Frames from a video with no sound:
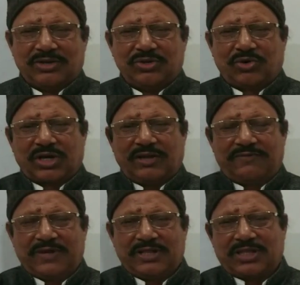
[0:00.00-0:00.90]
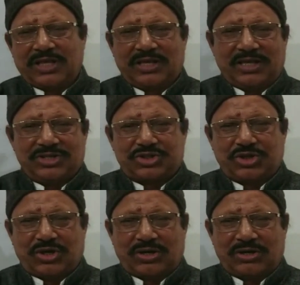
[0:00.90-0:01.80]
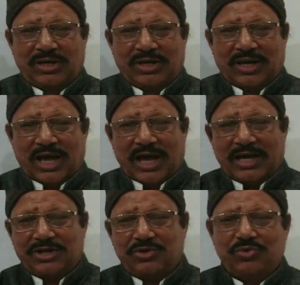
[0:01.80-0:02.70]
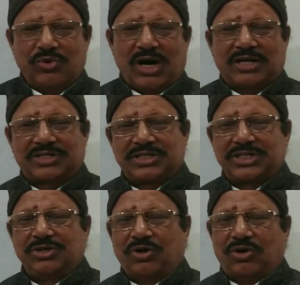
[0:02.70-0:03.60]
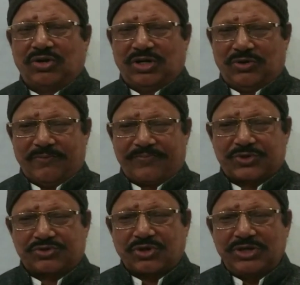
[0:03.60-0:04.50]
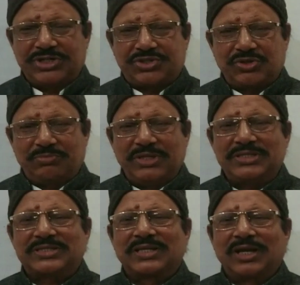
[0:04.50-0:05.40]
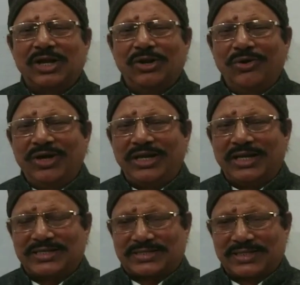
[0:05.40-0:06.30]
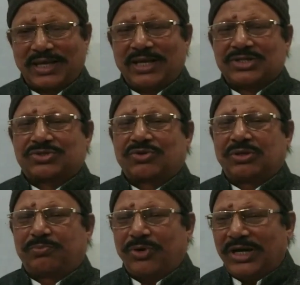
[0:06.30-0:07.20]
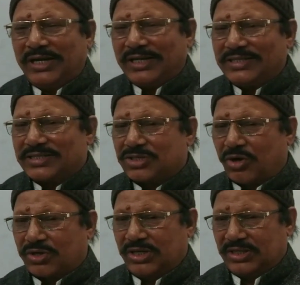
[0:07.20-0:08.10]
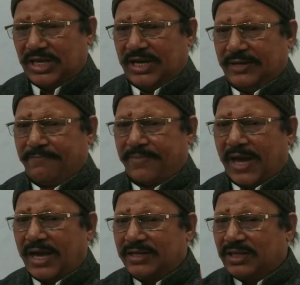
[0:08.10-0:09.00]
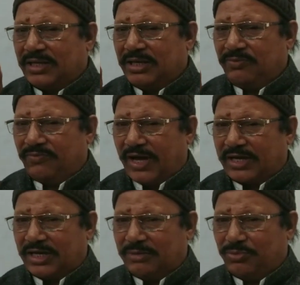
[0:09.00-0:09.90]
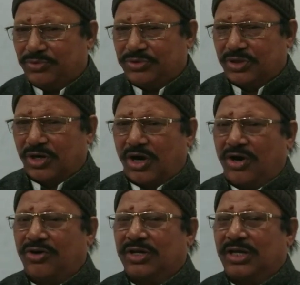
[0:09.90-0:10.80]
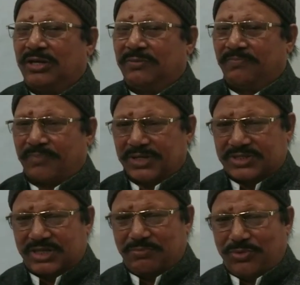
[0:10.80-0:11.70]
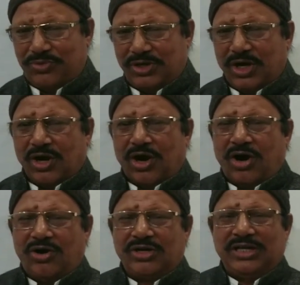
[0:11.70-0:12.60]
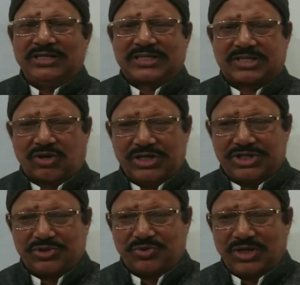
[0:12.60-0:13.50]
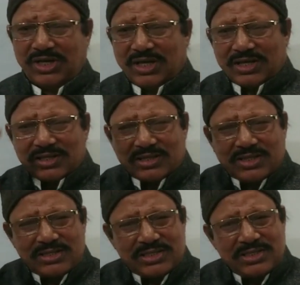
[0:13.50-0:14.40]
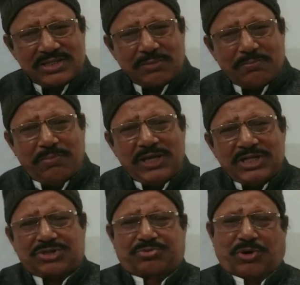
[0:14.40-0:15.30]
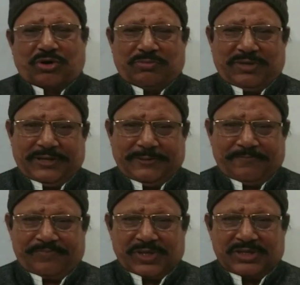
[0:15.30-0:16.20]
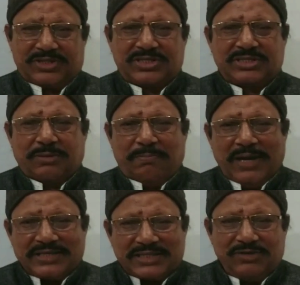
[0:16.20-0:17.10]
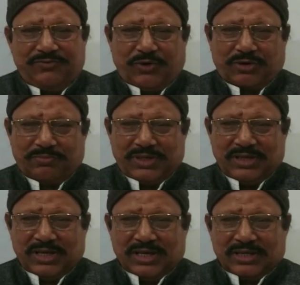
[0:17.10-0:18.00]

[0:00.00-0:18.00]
Your everything is there. And you are sitting all alone. So solitude means loneliness. So the poet is talking that either in vacant mood or in pensive mood or in solitude, this is a bliss for me. This is a blessing for me.